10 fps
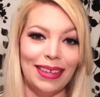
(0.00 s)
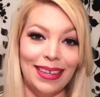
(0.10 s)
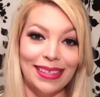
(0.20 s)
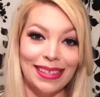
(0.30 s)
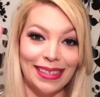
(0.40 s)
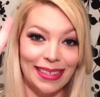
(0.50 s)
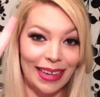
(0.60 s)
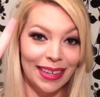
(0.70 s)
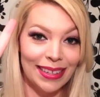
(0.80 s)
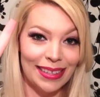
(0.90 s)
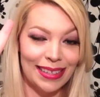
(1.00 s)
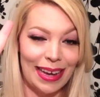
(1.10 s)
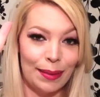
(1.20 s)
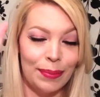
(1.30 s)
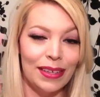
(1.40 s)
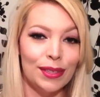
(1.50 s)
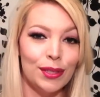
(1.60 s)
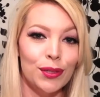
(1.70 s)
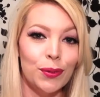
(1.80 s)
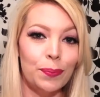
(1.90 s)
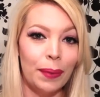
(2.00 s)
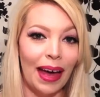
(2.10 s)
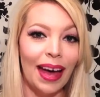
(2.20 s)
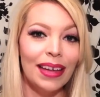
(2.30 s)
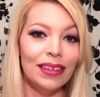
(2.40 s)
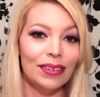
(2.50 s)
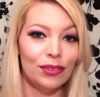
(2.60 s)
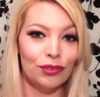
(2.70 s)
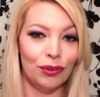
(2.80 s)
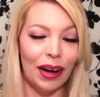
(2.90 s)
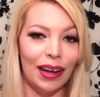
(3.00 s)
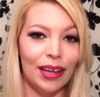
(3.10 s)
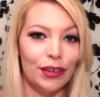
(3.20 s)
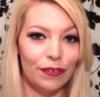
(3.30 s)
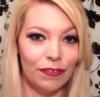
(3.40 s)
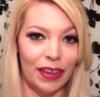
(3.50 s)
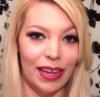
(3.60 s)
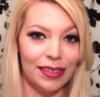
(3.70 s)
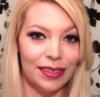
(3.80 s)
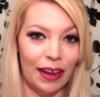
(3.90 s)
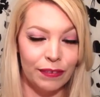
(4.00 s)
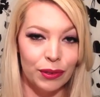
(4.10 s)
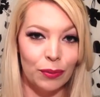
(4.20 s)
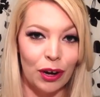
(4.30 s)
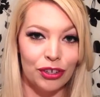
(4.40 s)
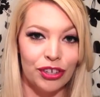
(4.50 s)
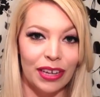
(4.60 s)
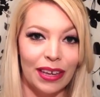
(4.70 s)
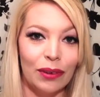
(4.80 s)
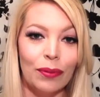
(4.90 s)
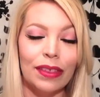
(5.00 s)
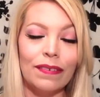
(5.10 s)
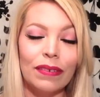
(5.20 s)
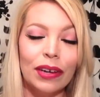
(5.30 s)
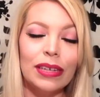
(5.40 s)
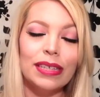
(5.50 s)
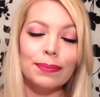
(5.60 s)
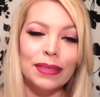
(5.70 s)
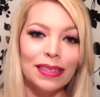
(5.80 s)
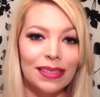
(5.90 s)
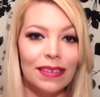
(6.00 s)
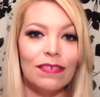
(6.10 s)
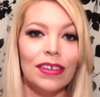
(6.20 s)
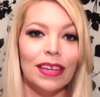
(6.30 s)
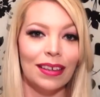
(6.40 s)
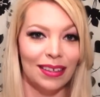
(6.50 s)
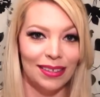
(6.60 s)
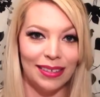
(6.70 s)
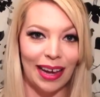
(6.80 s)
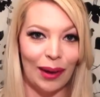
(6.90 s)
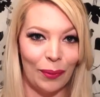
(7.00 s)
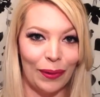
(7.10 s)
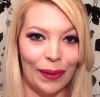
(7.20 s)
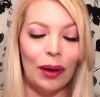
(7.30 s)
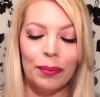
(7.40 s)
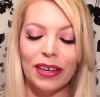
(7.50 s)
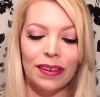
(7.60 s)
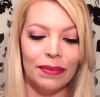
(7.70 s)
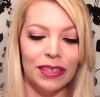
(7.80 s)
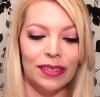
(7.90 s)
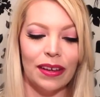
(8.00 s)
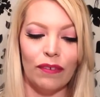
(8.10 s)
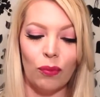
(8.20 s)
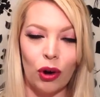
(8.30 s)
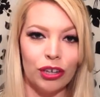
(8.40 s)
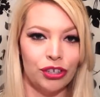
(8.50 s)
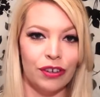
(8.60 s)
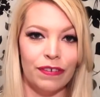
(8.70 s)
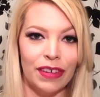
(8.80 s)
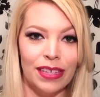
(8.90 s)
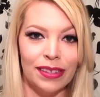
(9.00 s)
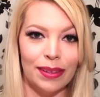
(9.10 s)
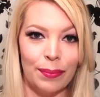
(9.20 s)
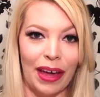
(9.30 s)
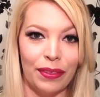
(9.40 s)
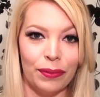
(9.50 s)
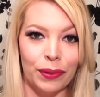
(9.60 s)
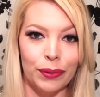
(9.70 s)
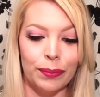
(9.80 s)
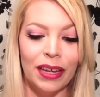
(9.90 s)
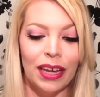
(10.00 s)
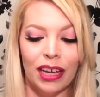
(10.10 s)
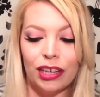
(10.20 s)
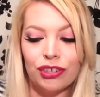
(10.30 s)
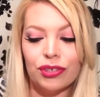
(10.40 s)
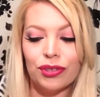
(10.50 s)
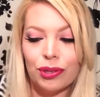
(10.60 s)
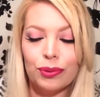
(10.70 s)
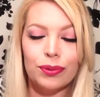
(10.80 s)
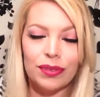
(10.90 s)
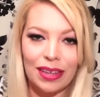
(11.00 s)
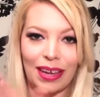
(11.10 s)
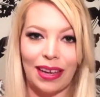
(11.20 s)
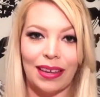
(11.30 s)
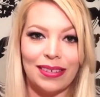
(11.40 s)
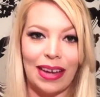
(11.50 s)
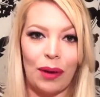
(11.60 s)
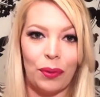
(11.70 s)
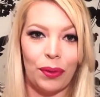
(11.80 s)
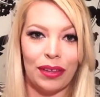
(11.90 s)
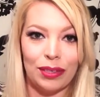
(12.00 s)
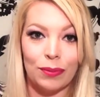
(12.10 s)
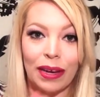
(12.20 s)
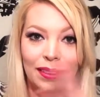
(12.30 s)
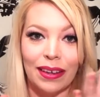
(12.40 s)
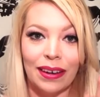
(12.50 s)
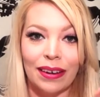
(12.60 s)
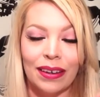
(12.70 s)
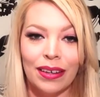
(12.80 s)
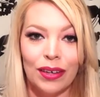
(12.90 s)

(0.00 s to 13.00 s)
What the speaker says: The second step is to pat dry your face after washing it with a very specific towel. How many of us have washed our face in the bathroom and just used the hand towel that's right there